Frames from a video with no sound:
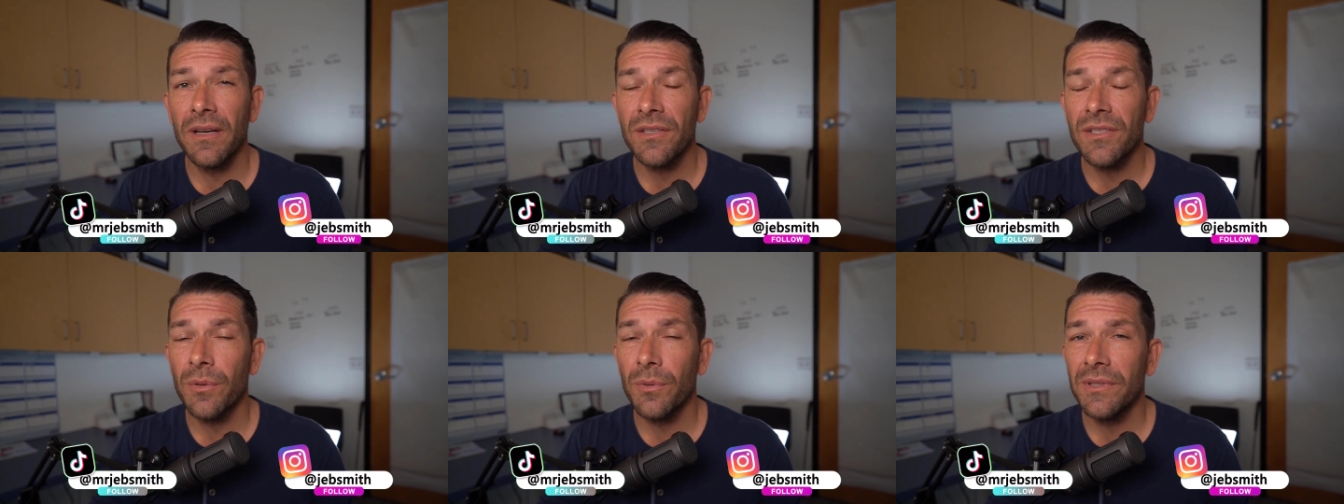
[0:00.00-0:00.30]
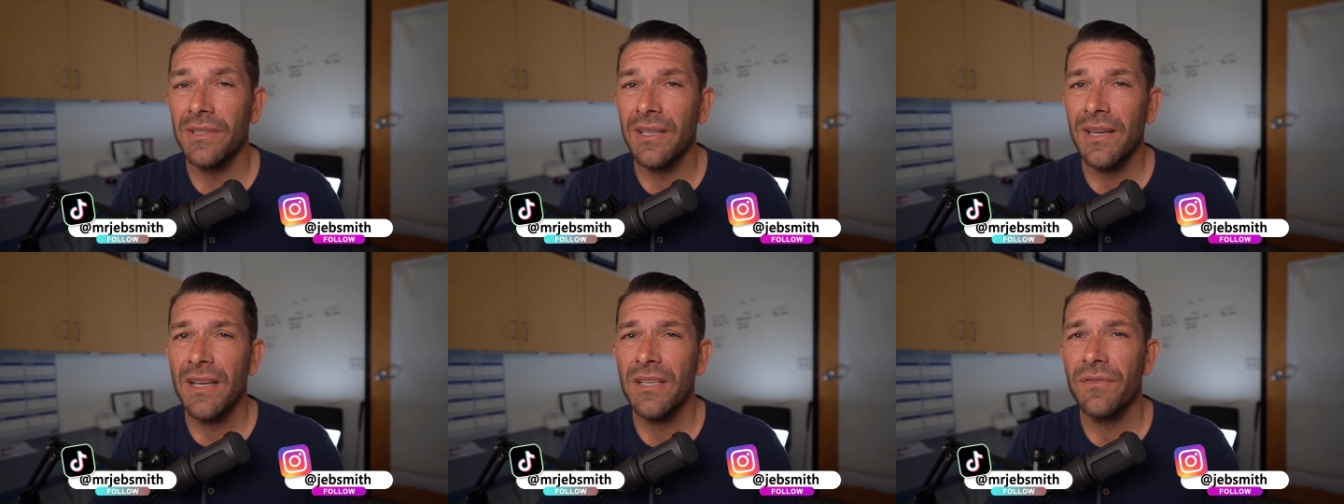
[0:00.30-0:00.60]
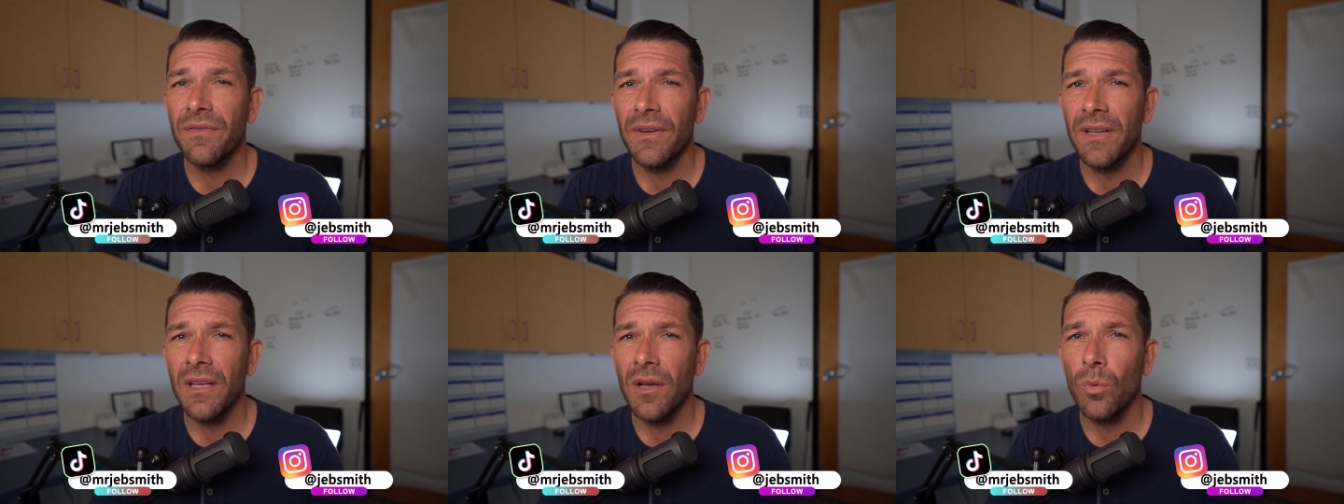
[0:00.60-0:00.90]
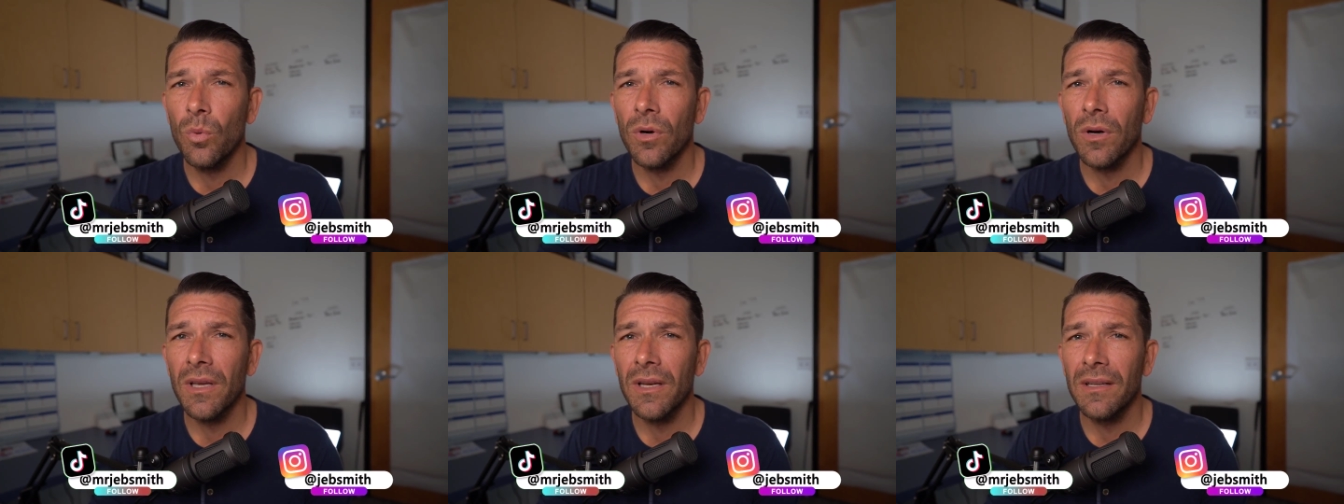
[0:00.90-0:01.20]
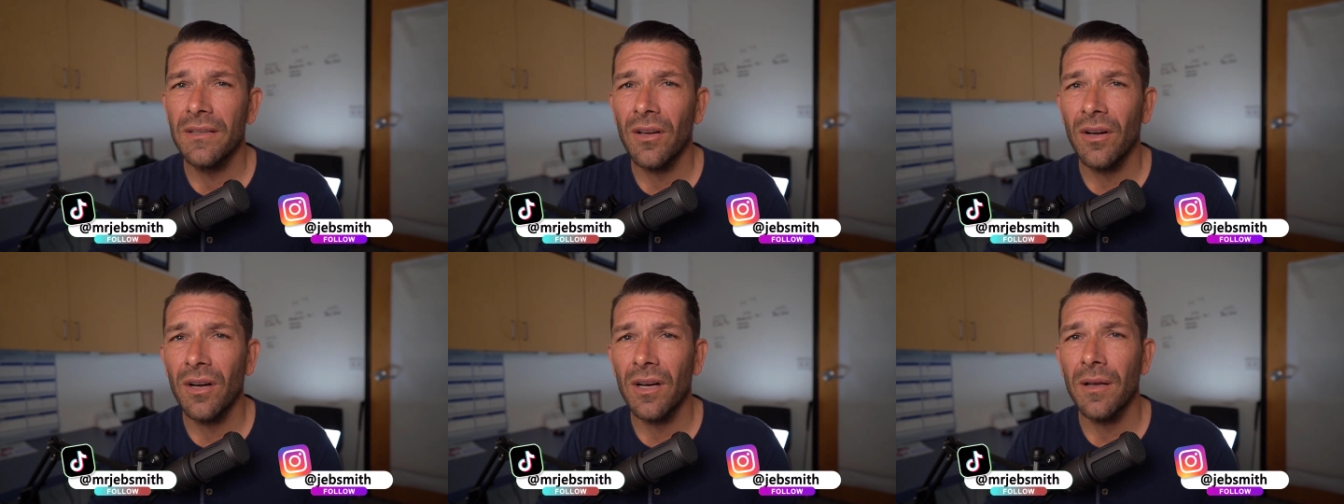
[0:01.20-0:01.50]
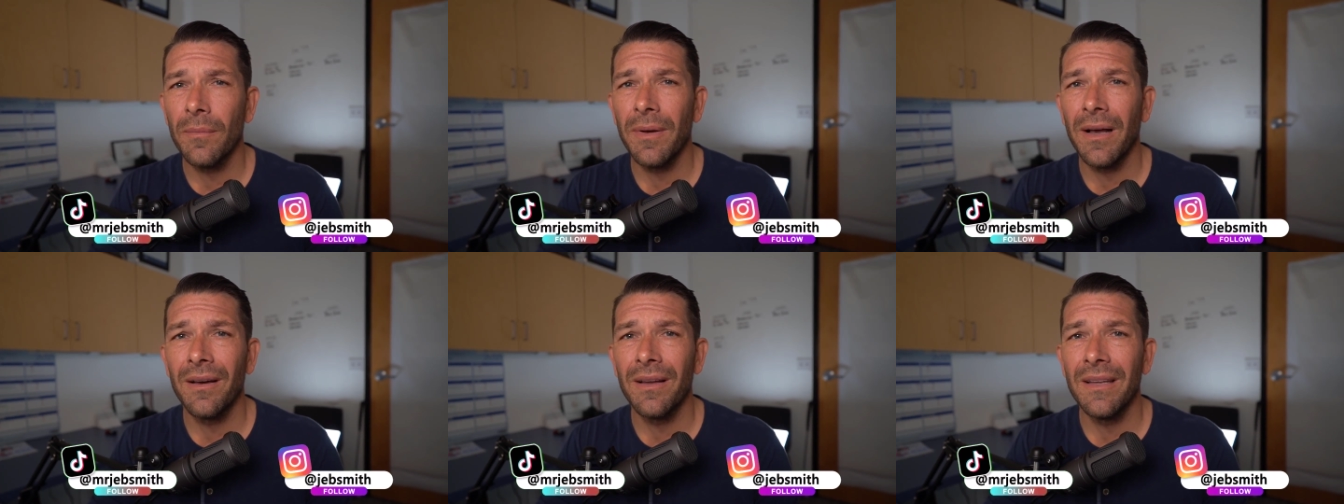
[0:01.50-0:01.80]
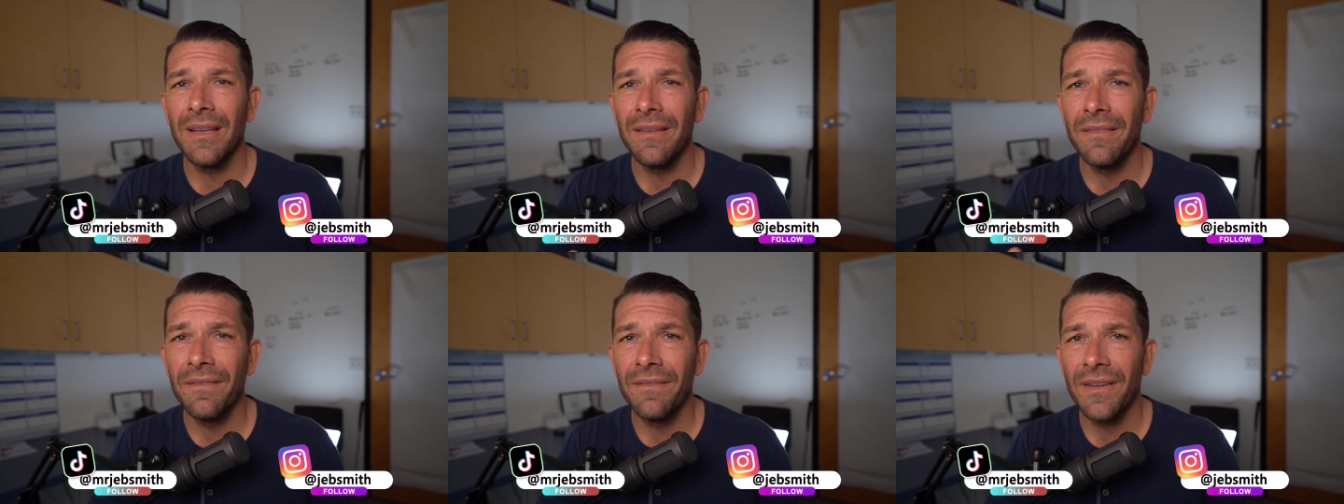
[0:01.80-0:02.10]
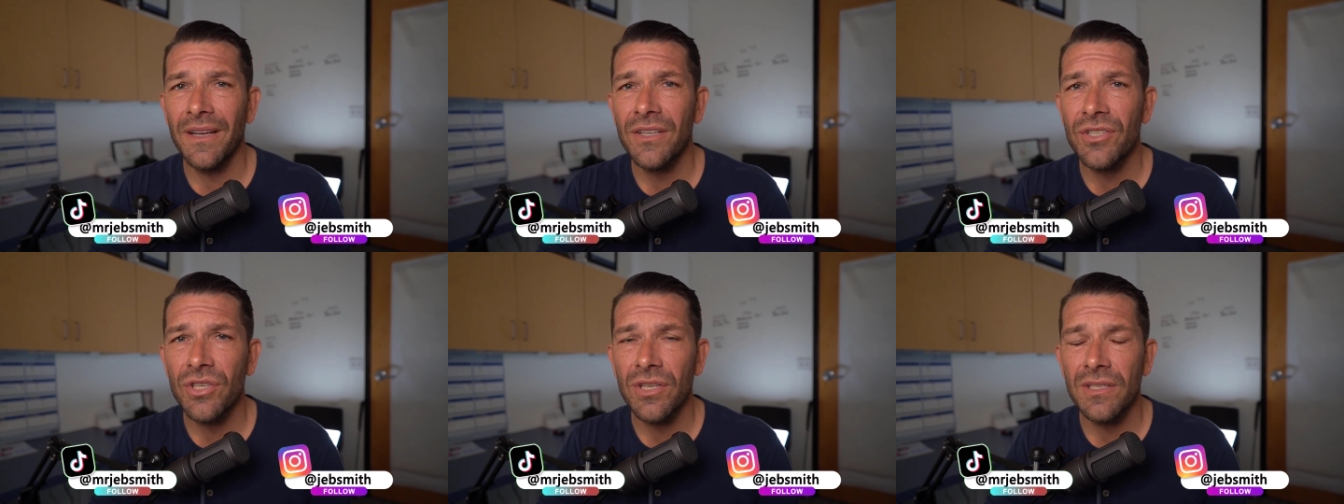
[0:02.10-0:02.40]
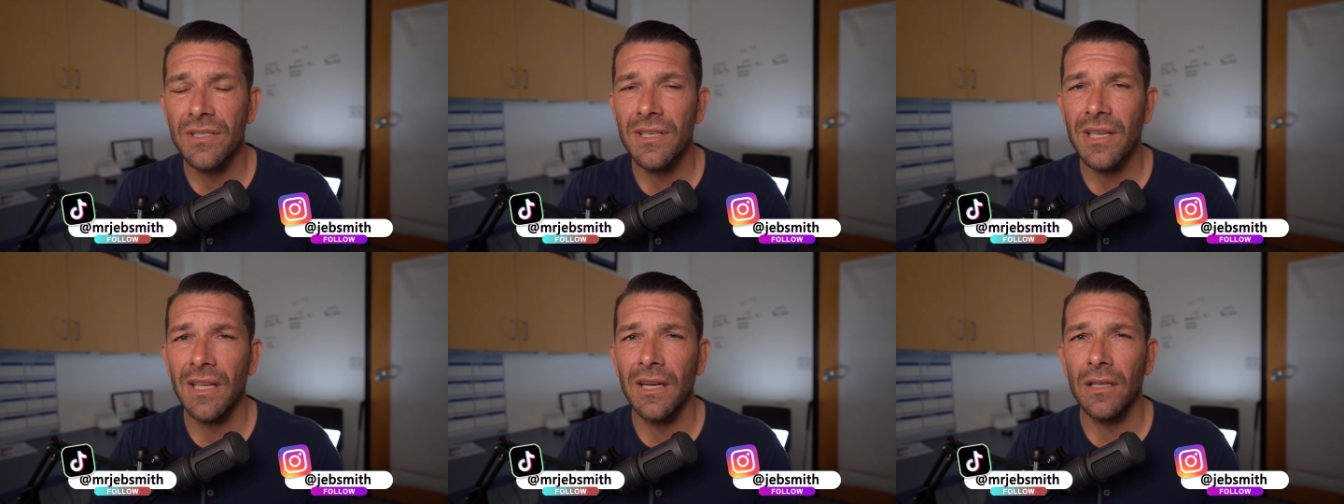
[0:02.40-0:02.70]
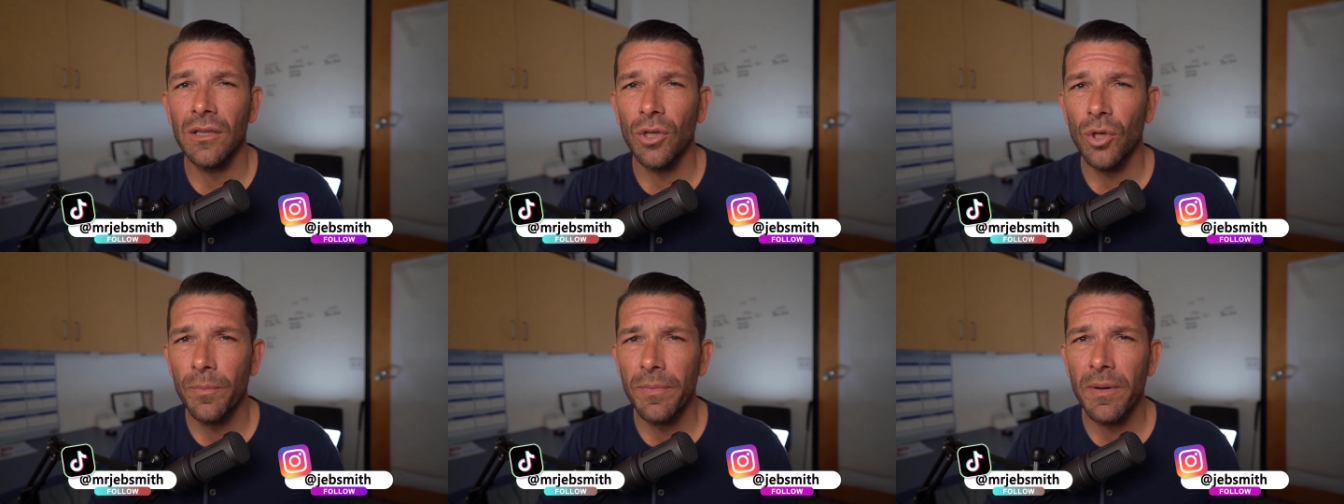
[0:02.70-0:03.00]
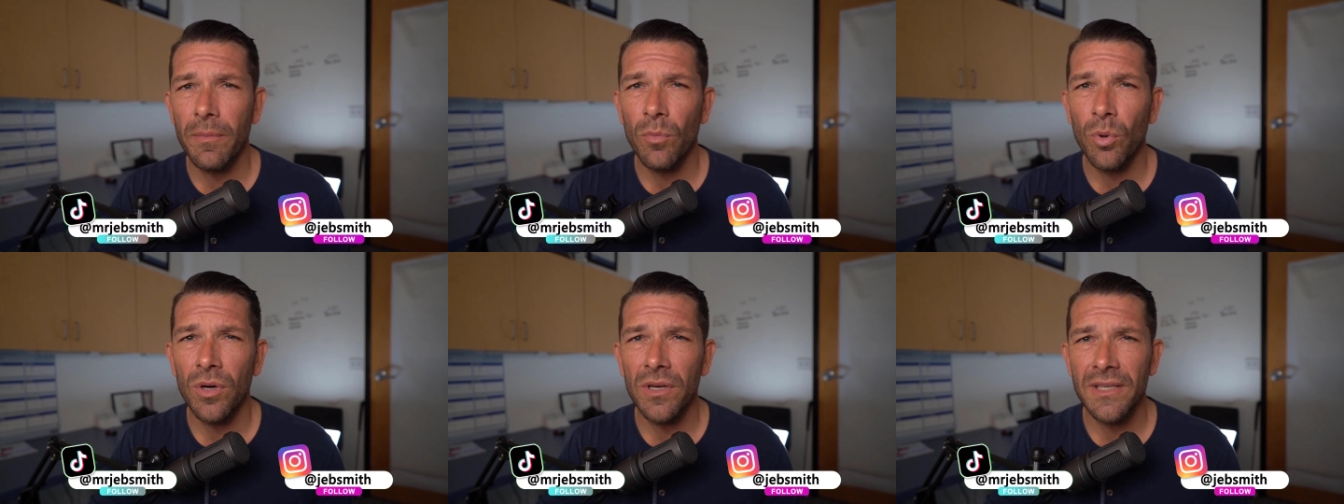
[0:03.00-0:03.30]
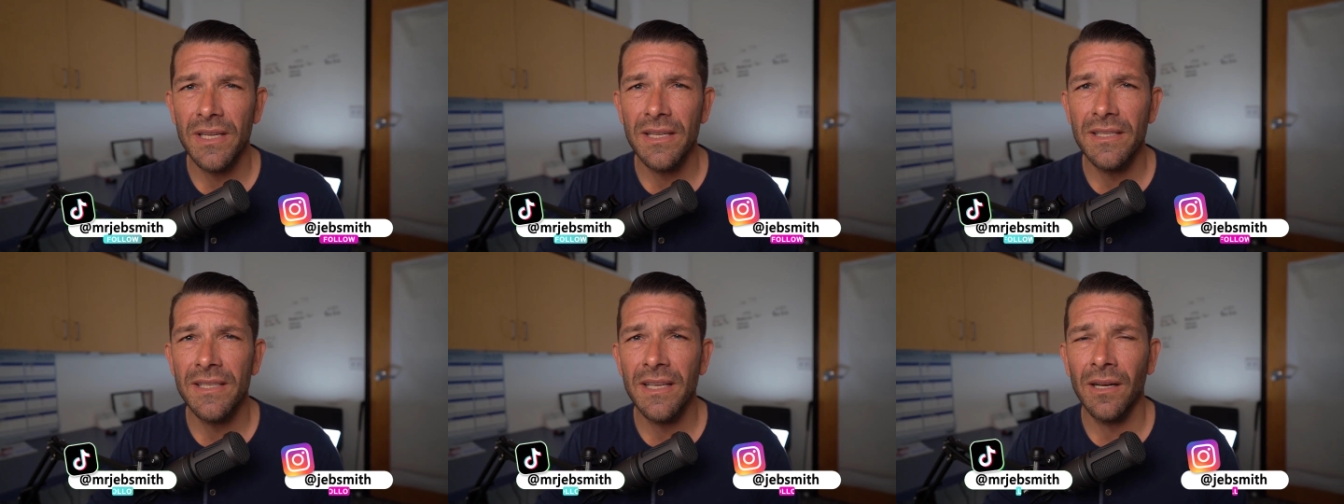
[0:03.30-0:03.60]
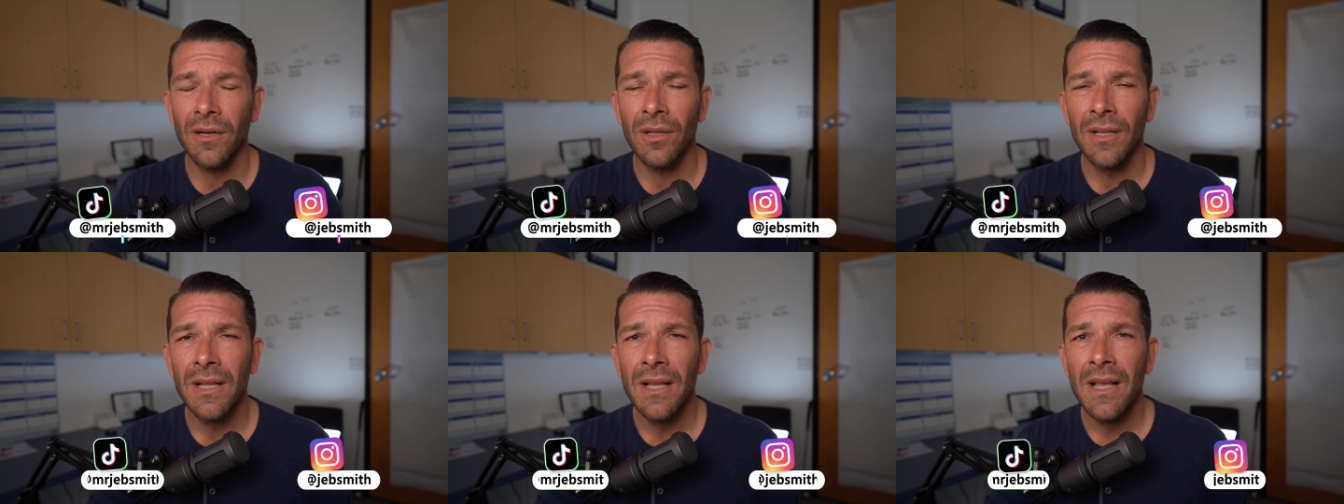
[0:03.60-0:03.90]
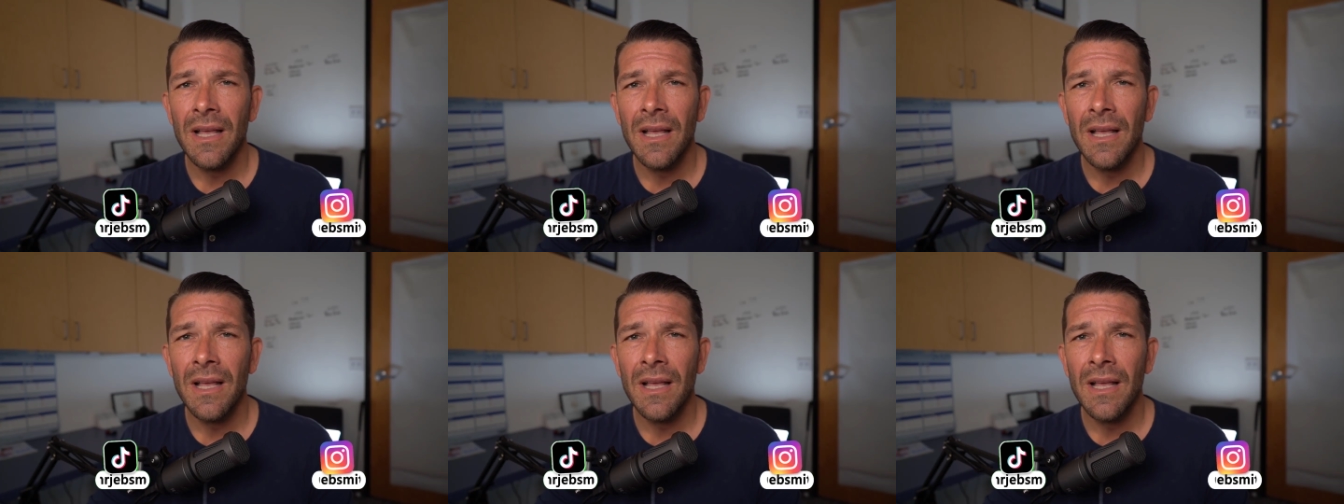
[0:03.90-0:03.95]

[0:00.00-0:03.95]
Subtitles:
So in today's video, we're going to talk about evictions in a little bit more detail